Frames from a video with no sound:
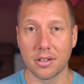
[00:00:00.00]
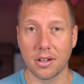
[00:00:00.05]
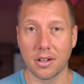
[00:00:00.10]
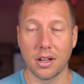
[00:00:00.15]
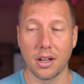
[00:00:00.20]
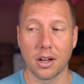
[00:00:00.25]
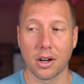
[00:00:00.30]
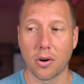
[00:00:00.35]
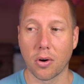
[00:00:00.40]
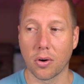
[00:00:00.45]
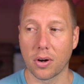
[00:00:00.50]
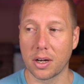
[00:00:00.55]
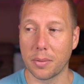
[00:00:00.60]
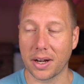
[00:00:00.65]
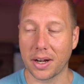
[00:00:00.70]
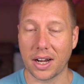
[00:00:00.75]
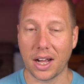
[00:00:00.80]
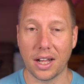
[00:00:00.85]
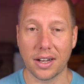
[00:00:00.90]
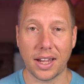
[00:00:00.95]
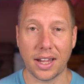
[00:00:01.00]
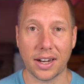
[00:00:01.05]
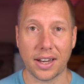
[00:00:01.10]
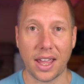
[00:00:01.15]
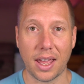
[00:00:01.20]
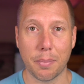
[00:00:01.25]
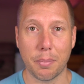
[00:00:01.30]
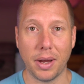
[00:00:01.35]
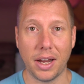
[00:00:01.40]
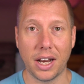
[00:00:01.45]
according to my contact
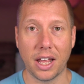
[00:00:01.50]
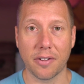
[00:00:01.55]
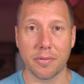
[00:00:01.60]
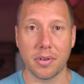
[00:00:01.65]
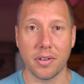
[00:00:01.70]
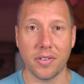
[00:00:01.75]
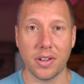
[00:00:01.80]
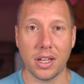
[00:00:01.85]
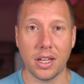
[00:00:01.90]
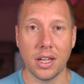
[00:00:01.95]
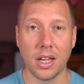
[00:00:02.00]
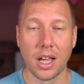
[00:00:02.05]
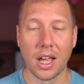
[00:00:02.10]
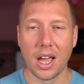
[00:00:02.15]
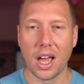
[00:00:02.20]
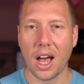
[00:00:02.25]
at BetaFPV.